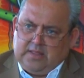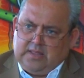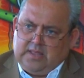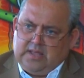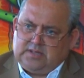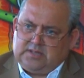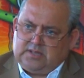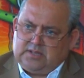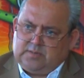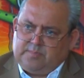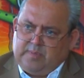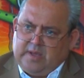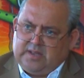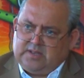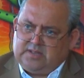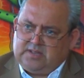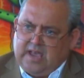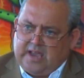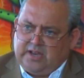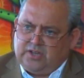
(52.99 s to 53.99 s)
This has been
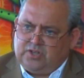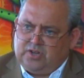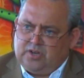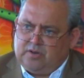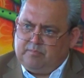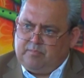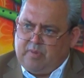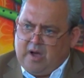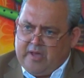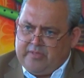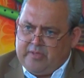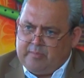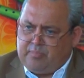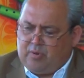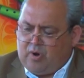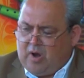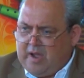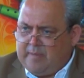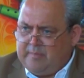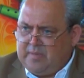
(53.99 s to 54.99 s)
sanctioned by the
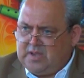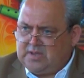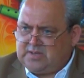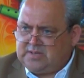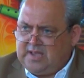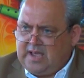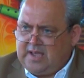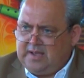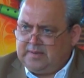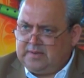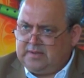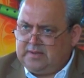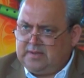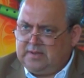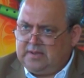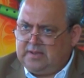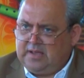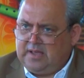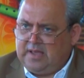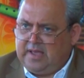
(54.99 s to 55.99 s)
Prime Minister
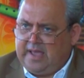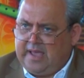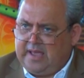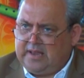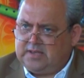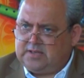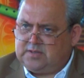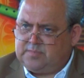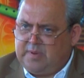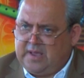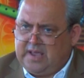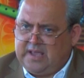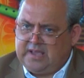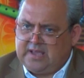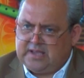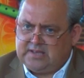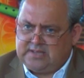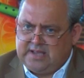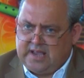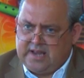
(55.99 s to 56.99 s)
and is being
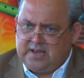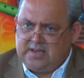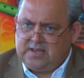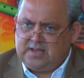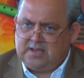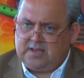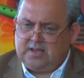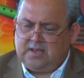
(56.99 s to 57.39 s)
gazetted